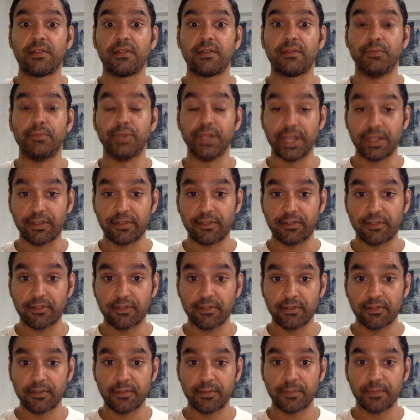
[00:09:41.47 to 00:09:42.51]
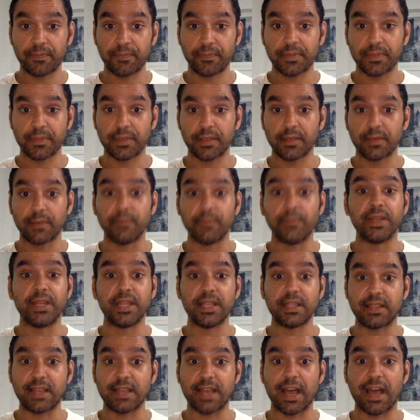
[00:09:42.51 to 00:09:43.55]
bliss
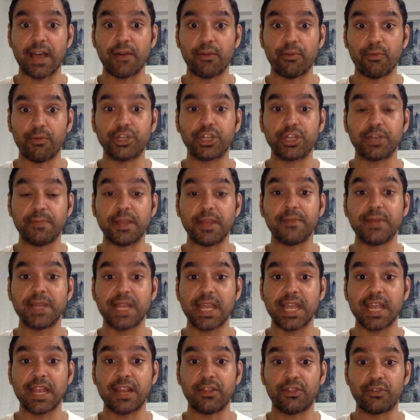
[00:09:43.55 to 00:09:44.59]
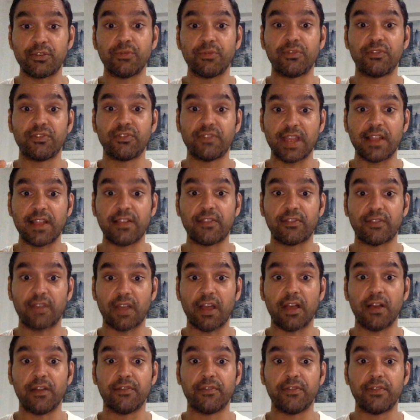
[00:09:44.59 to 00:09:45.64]
beneath that, which can be obtained through states
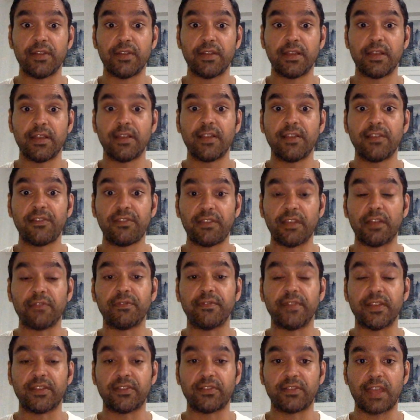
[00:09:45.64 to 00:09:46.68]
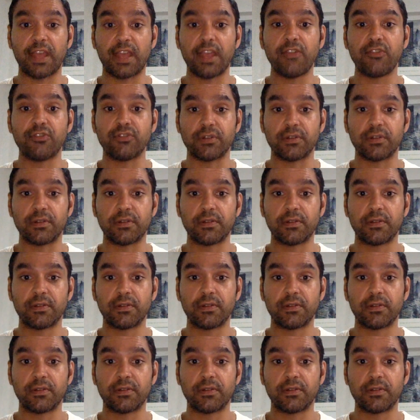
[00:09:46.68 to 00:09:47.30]
of self investigation,